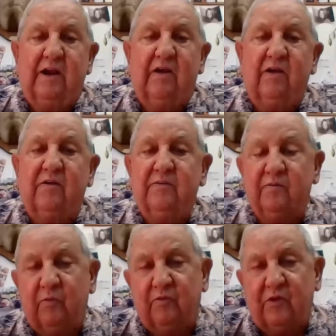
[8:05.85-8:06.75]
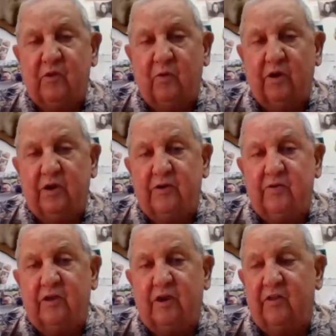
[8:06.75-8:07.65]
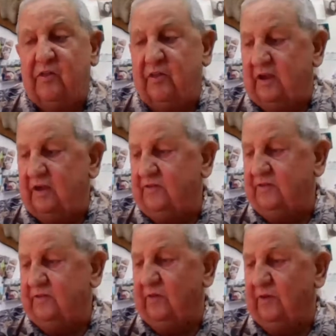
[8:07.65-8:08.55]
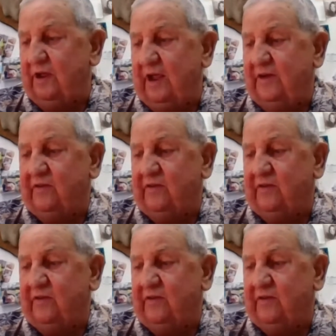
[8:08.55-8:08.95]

Now, if you're going into the other things that we got,